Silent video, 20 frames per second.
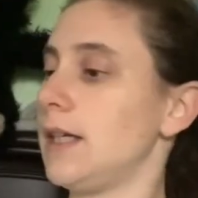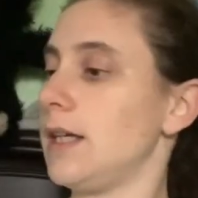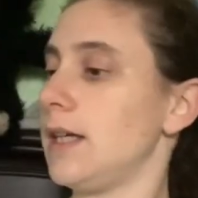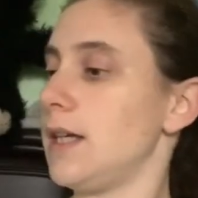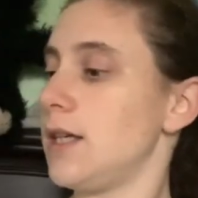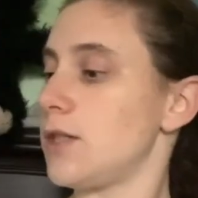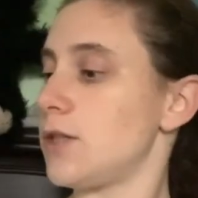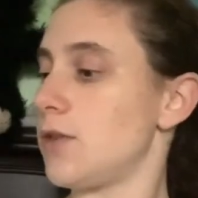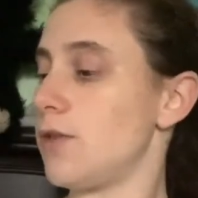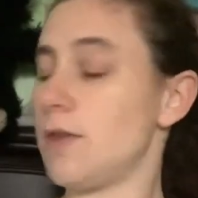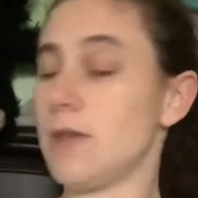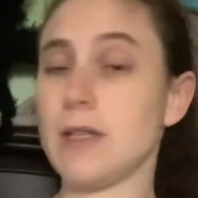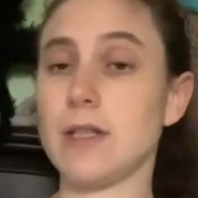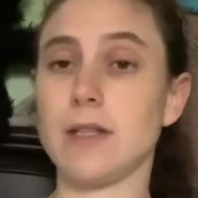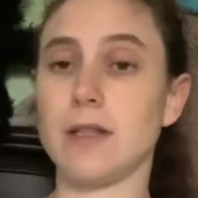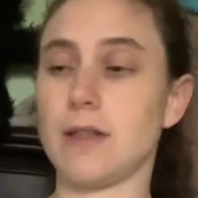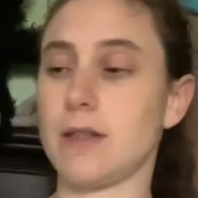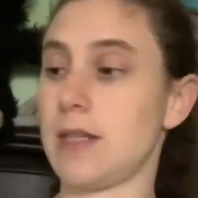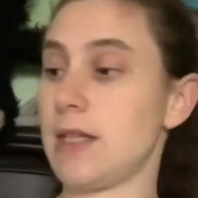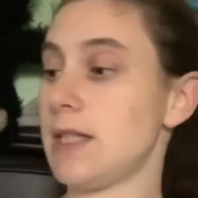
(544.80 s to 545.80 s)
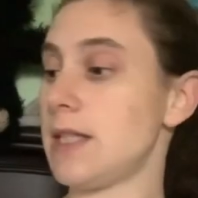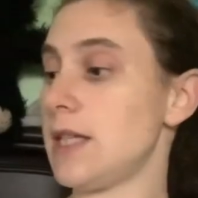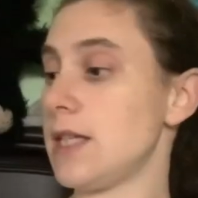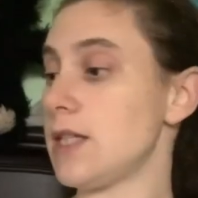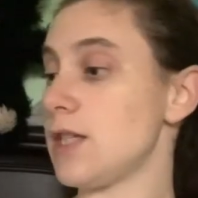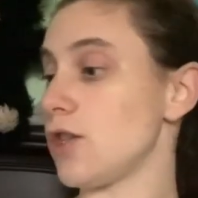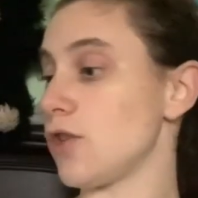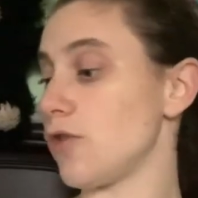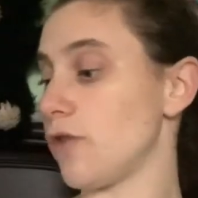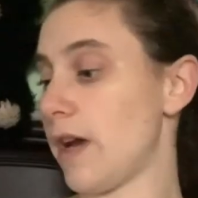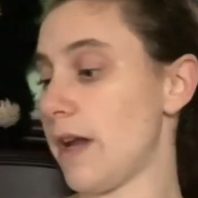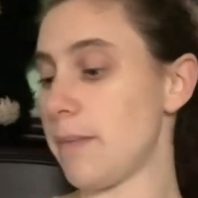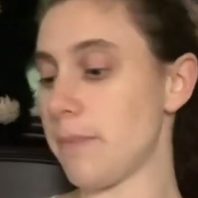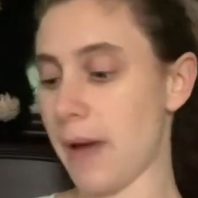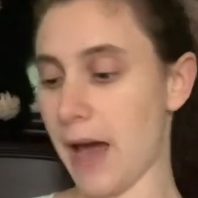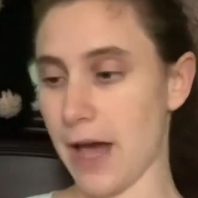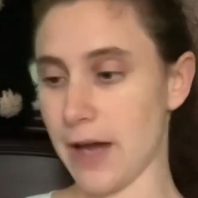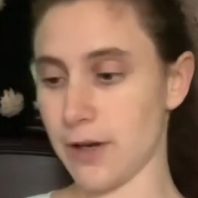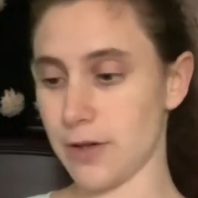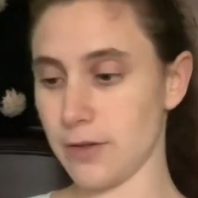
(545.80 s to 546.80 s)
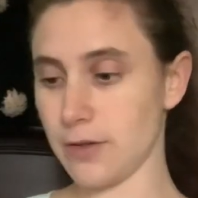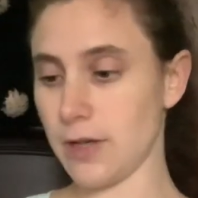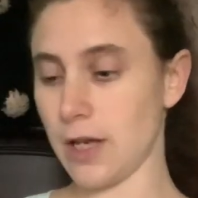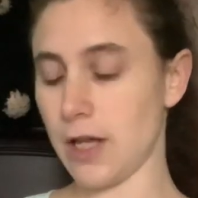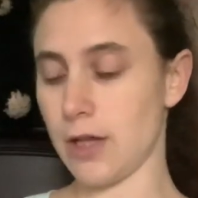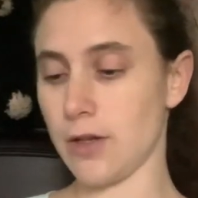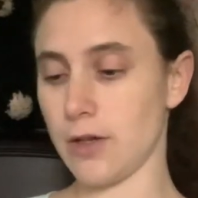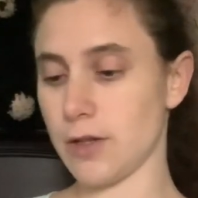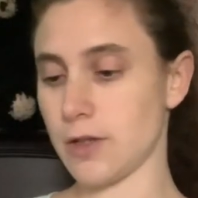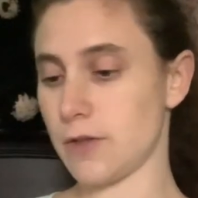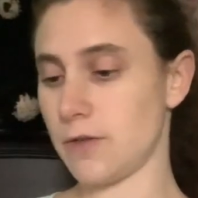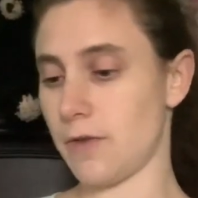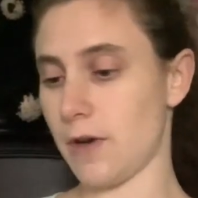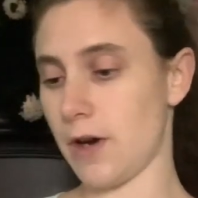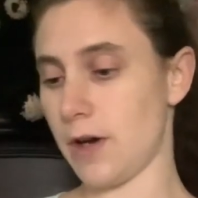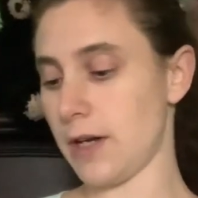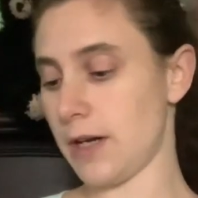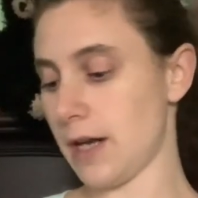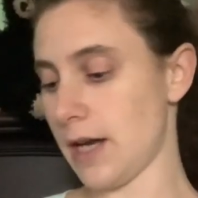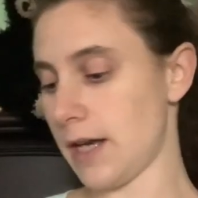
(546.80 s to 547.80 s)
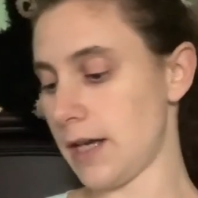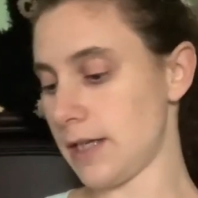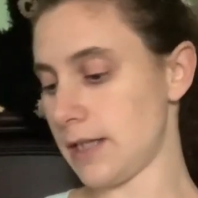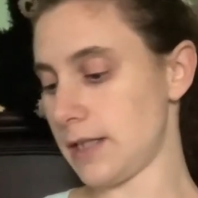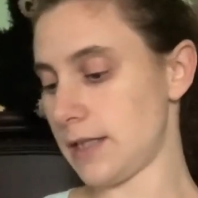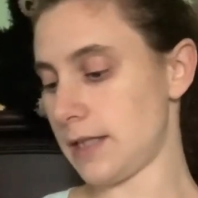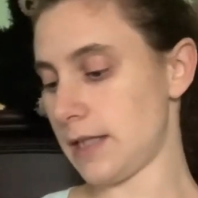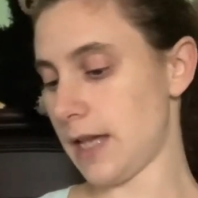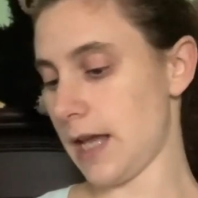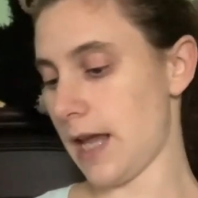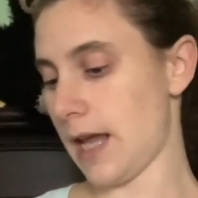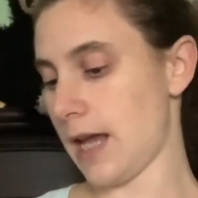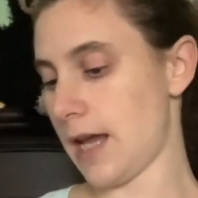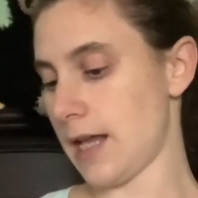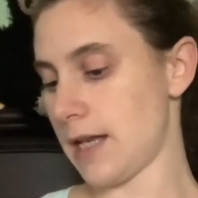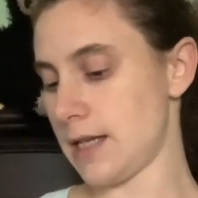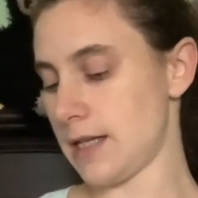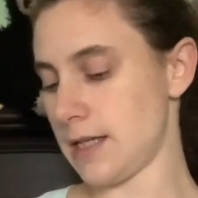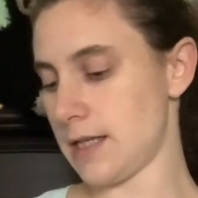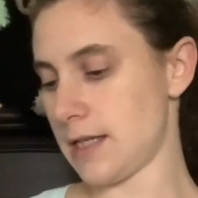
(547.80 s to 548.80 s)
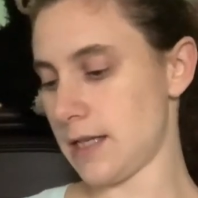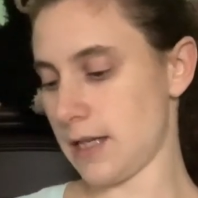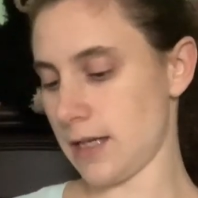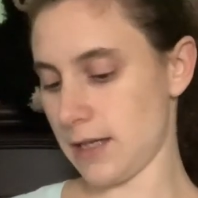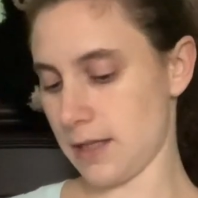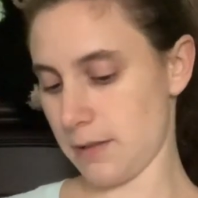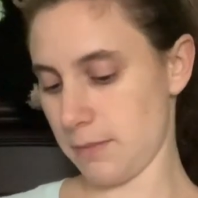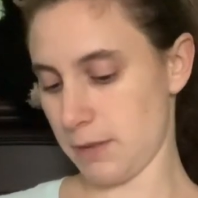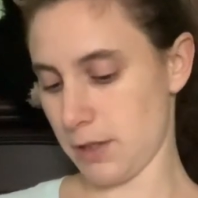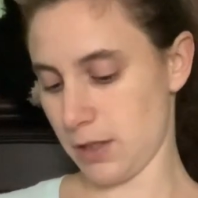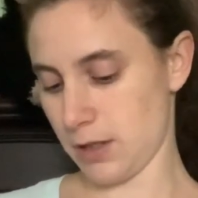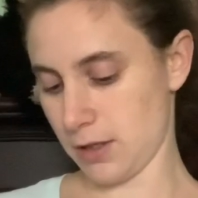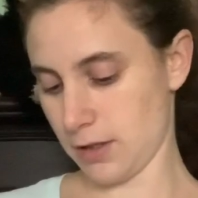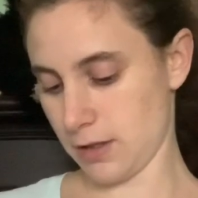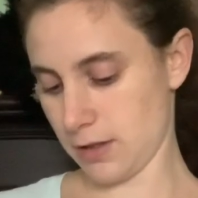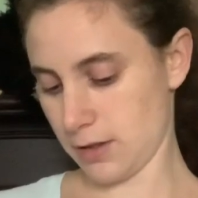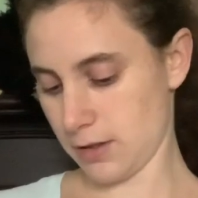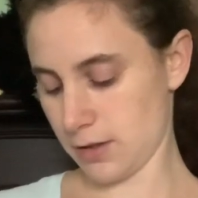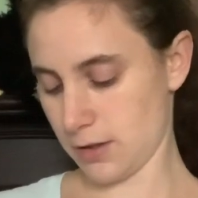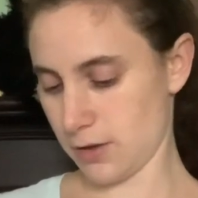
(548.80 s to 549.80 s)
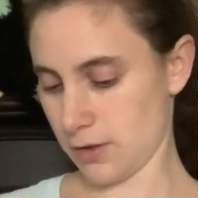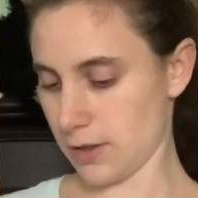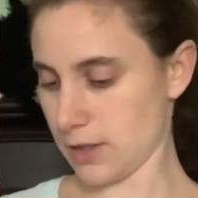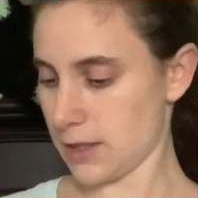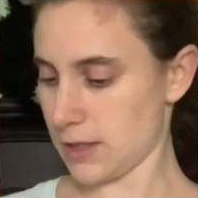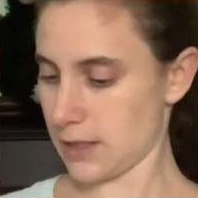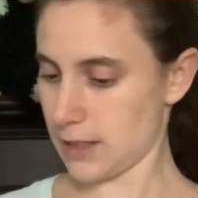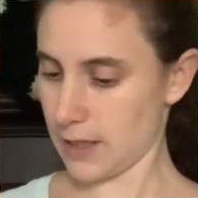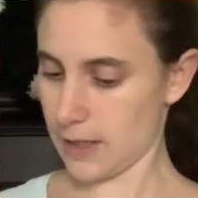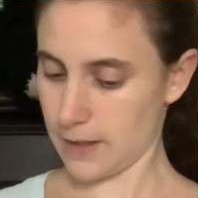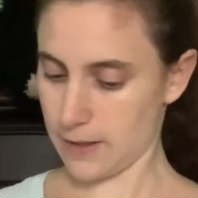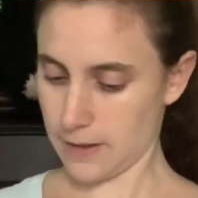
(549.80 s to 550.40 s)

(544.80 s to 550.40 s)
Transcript: So this is a great pattern. It looks very nice, and let me look inside.